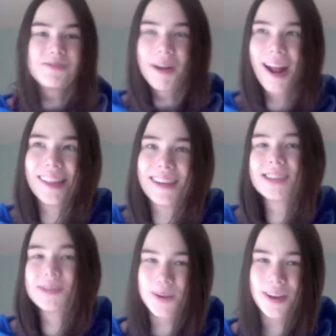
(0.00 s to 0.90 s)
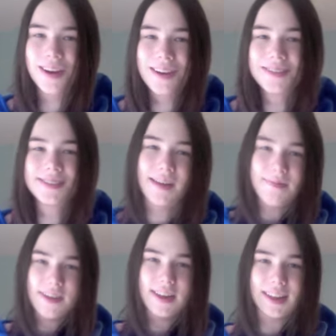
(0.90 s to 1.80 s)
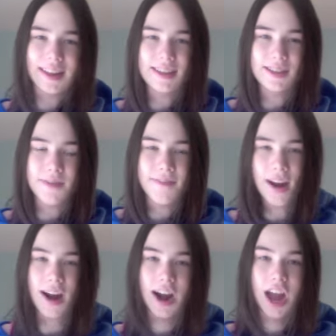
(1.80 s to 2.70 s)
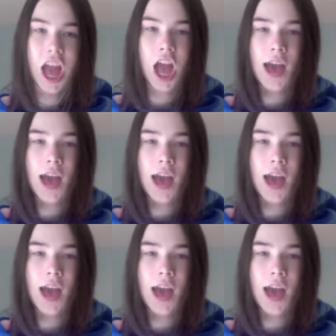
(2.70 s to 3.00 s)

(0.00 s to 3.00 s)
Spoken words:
Rhode Island is pretty cold, so I'm feeling like this will be very